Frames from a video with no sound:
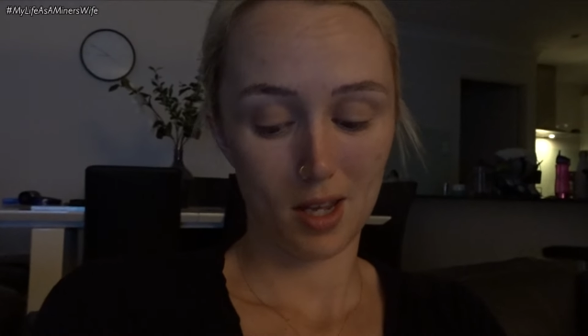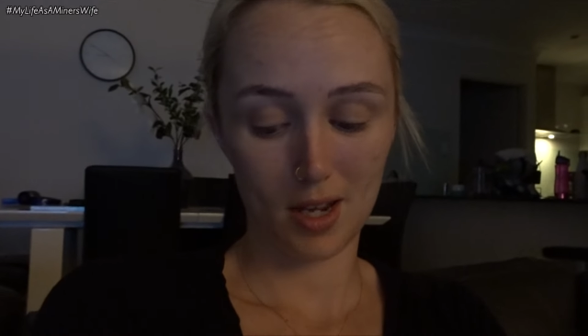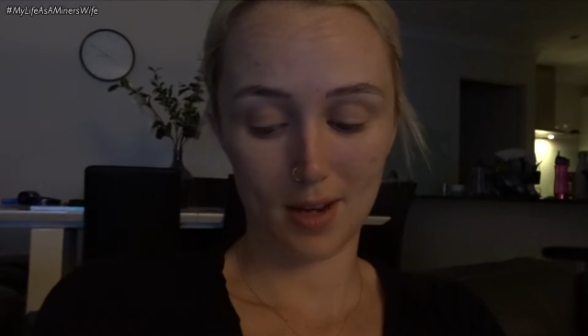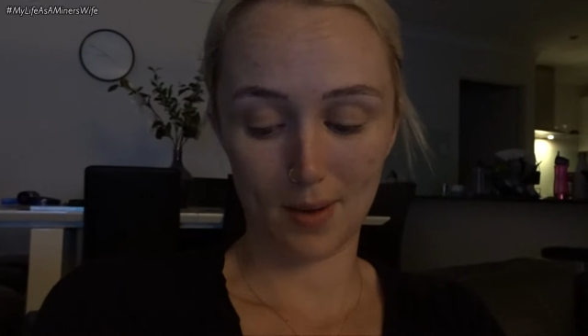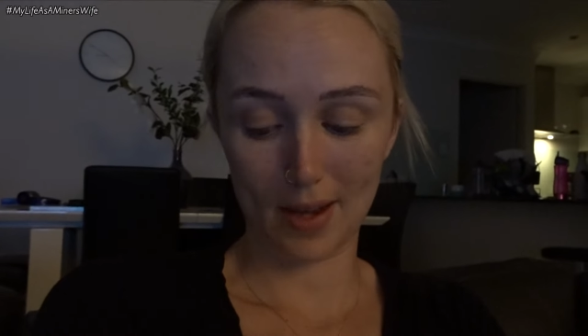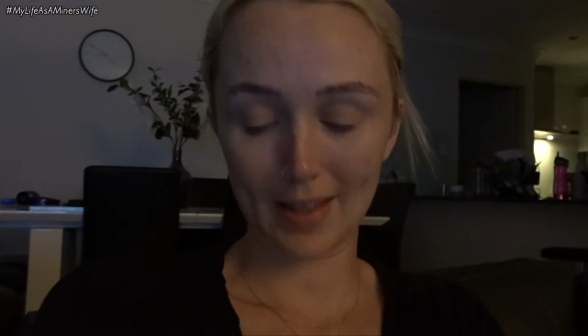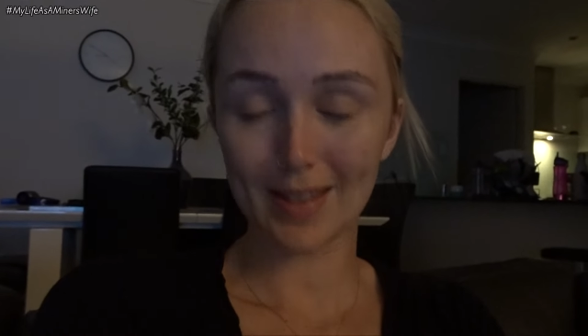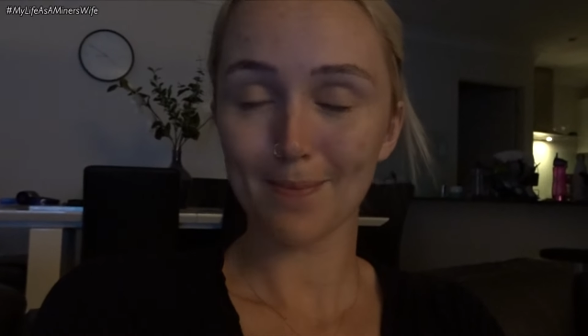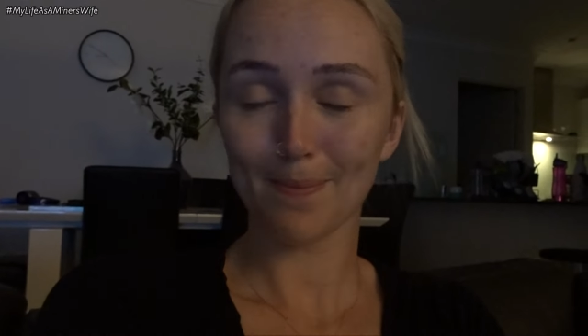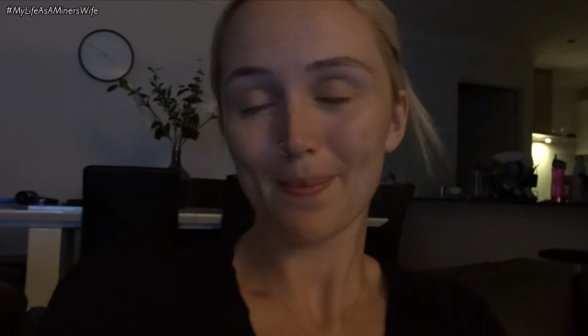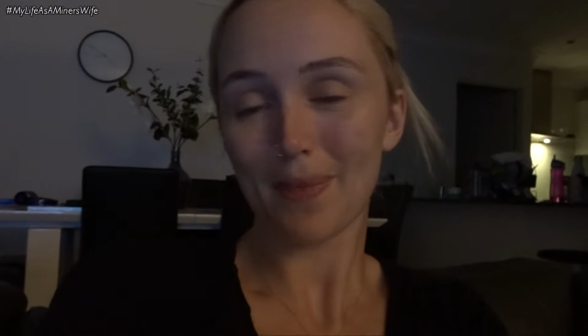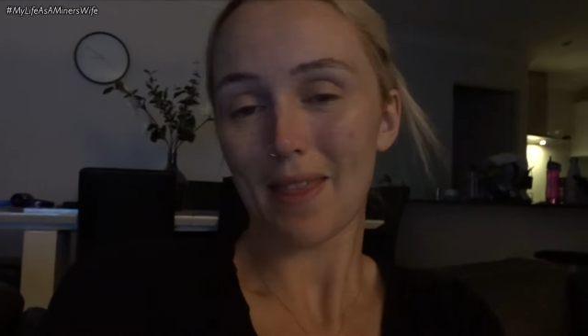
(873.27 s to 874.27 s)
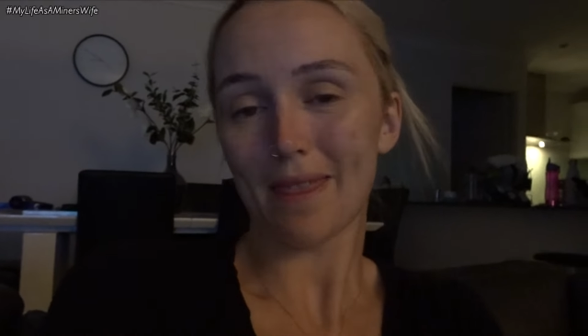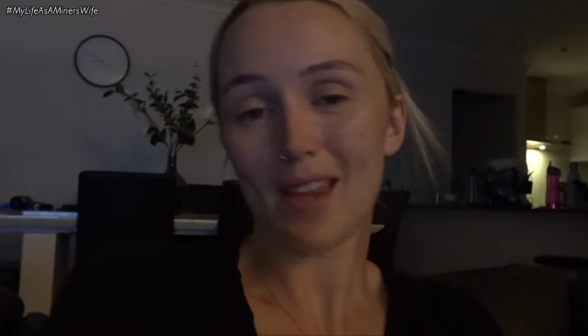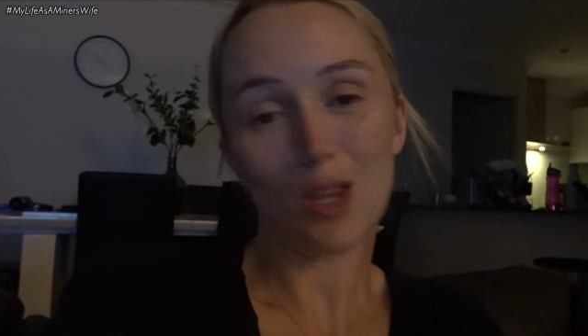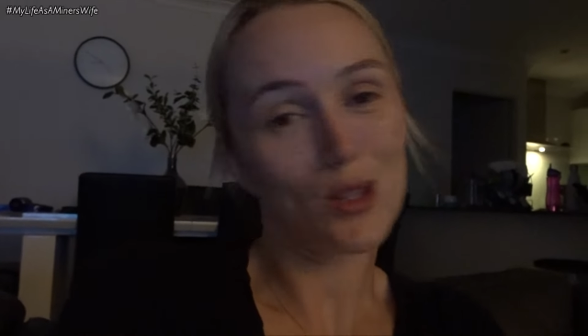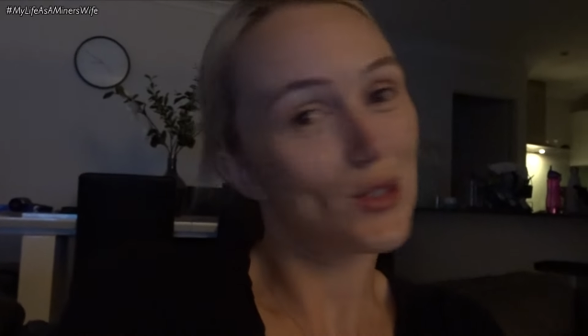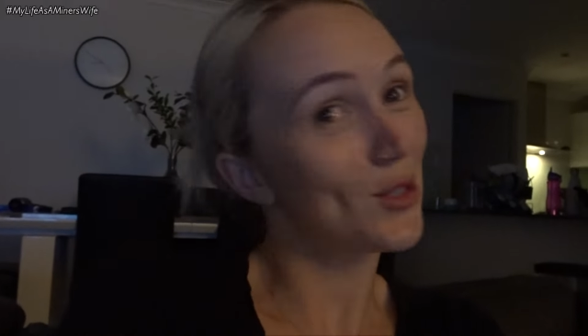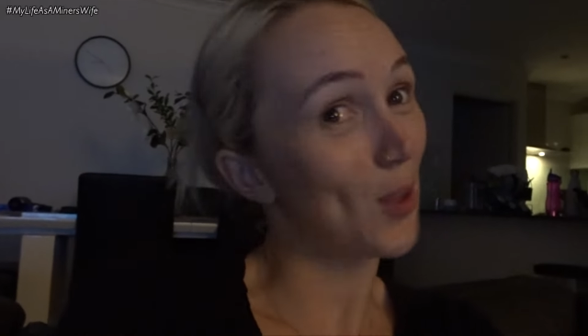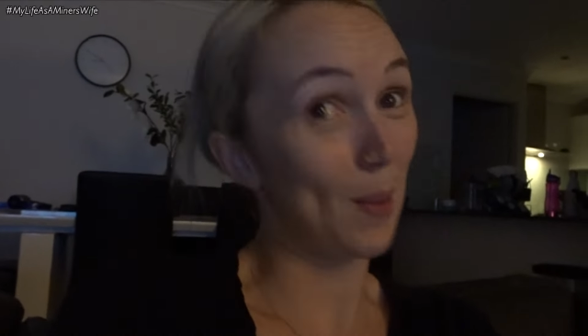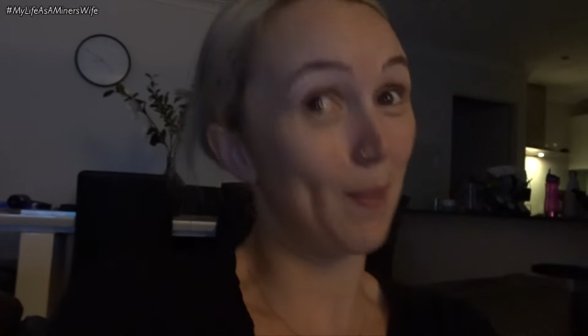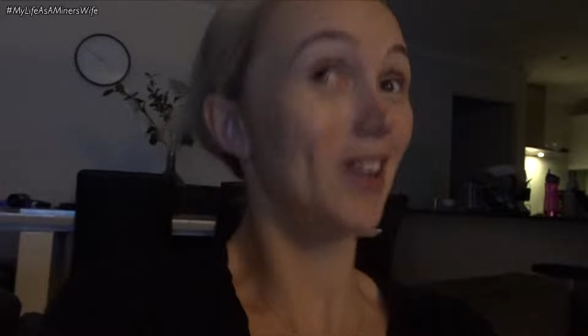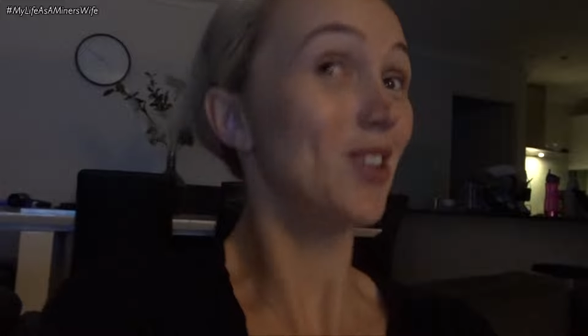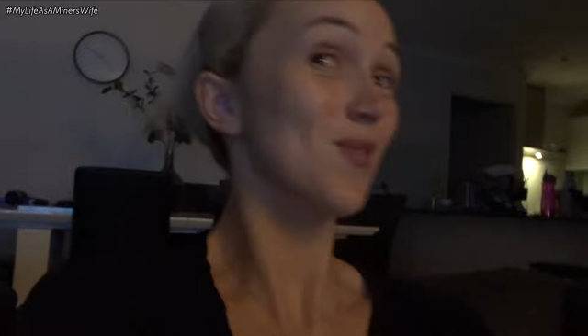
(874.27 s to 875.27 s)
Anyways, thank you so
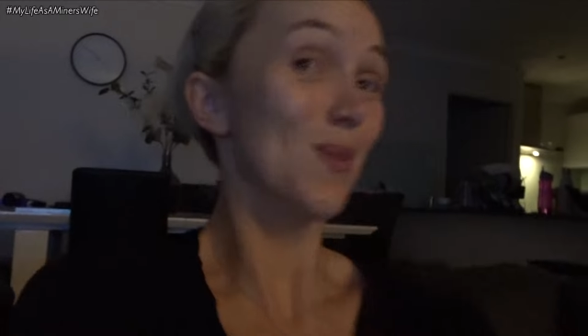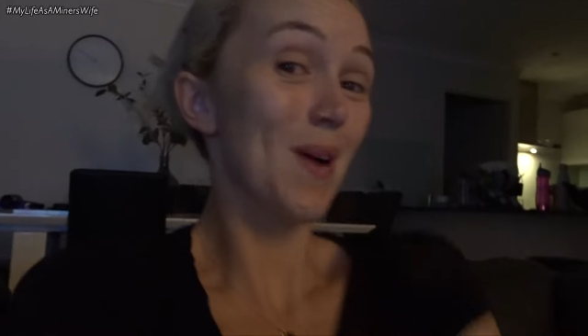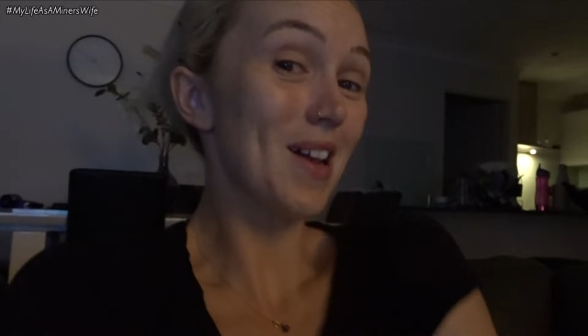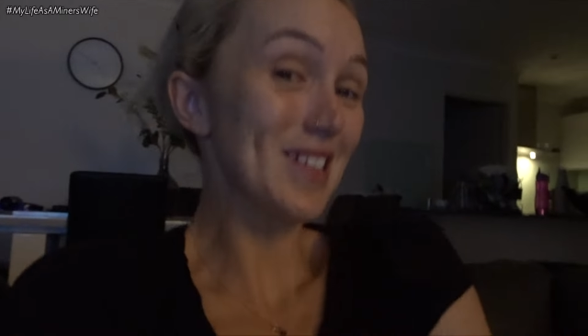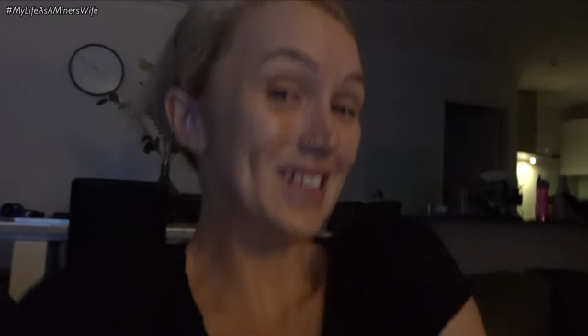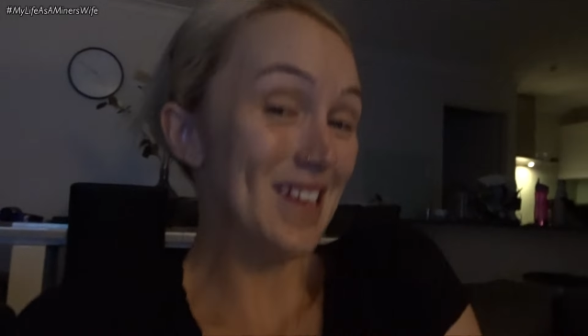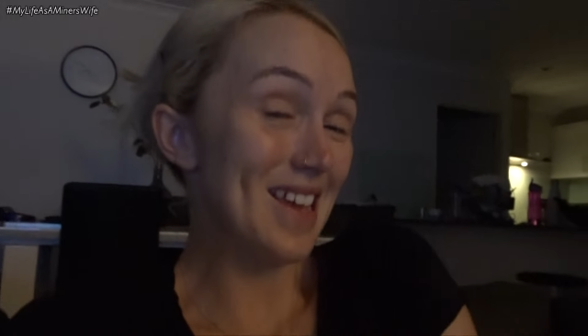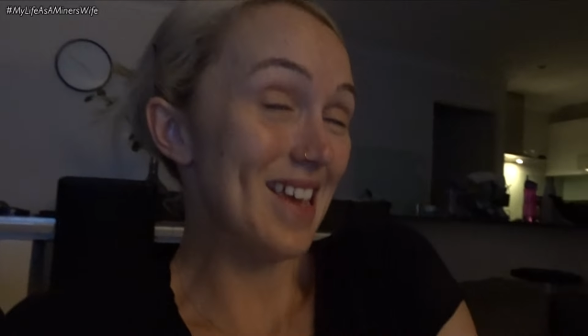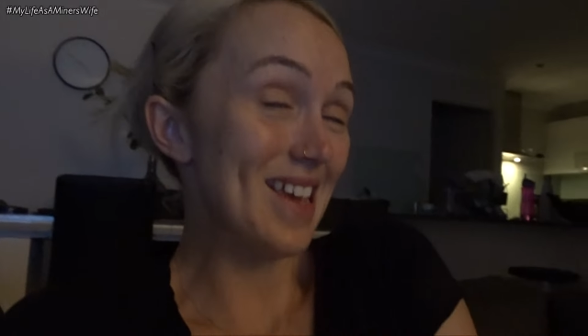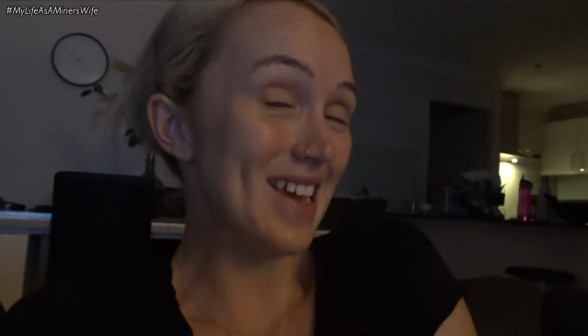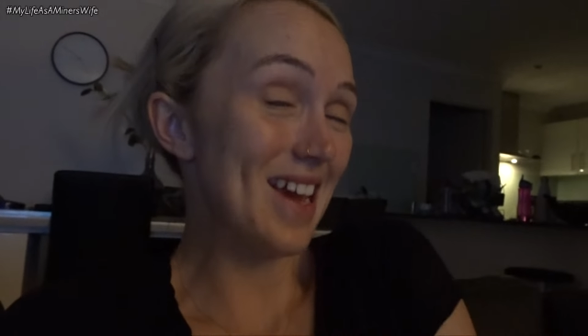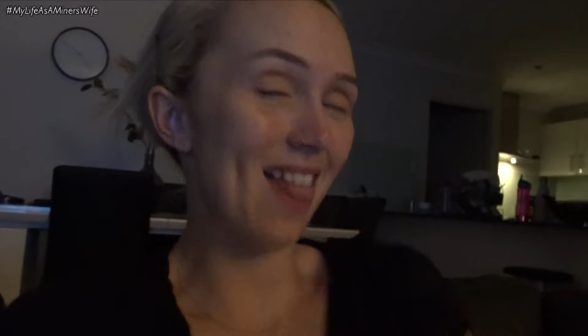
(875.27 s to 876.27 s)
much for watching.